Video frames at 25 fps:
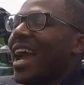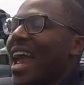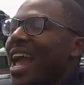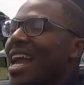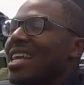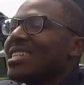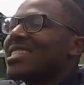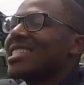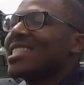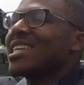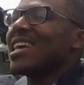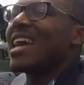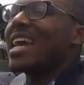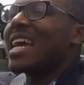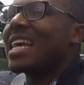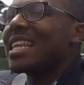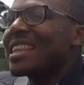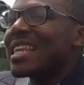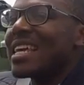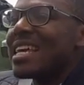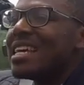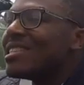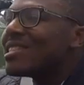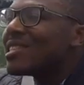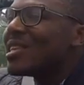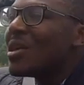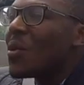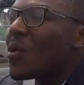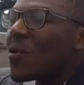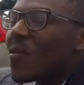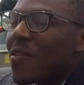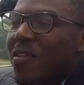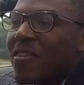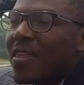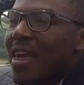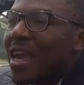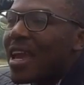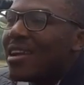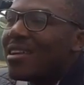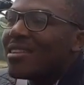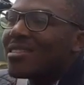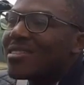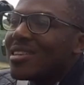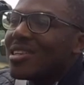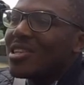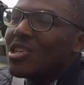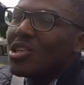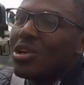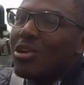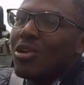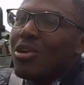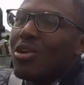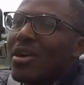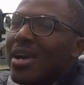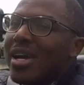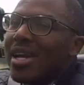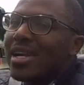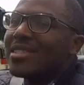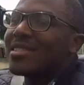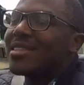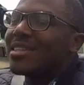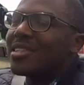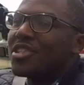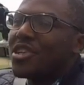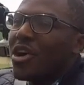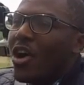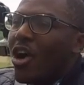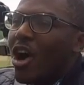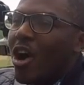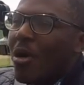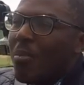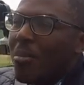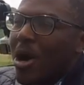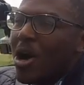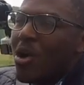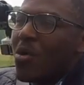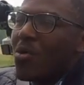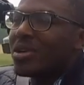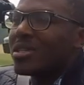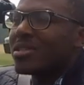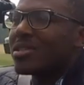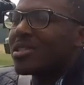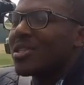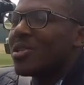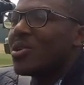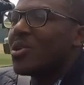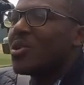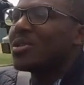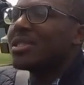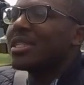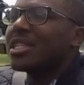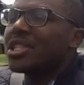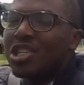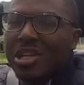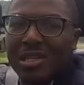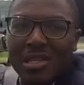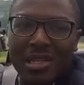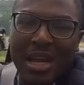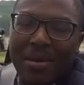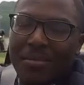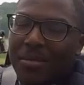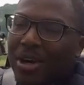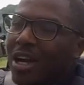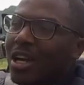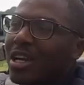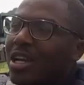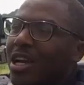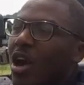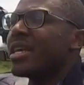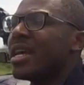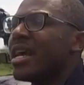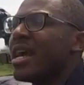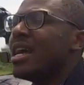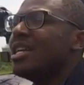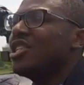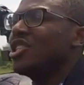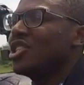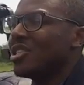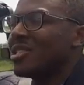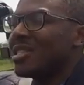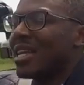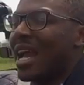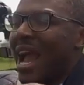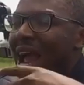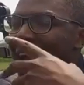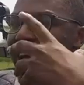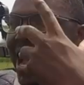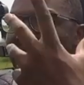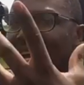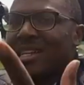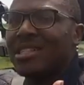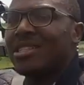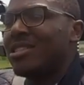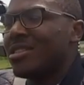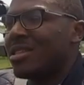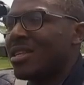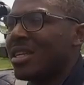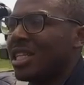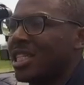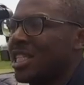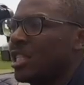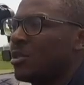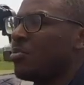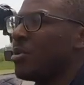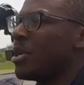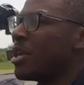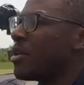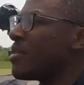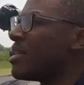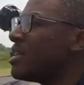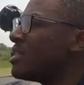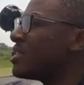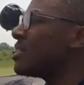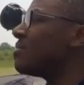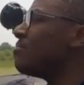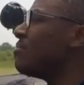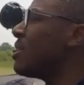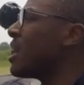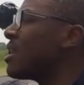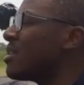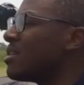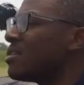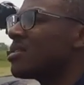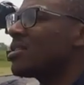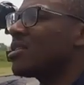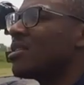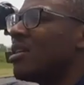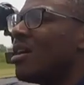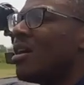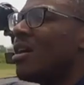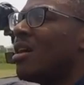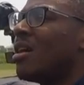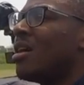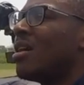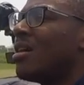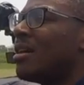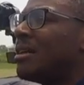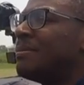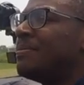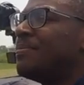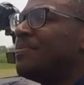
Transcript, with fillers: It's like these little things, the noise, the turbo whistles, it's just like my car, just add to the experience and make this car